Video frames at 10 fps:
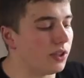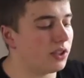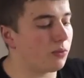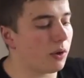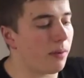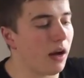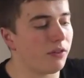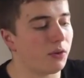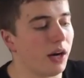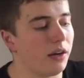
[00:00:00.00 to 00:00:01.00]
this is what I'm
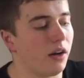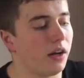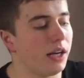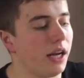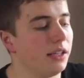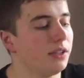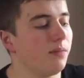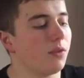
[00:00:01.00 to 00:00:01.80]
having right now, guys.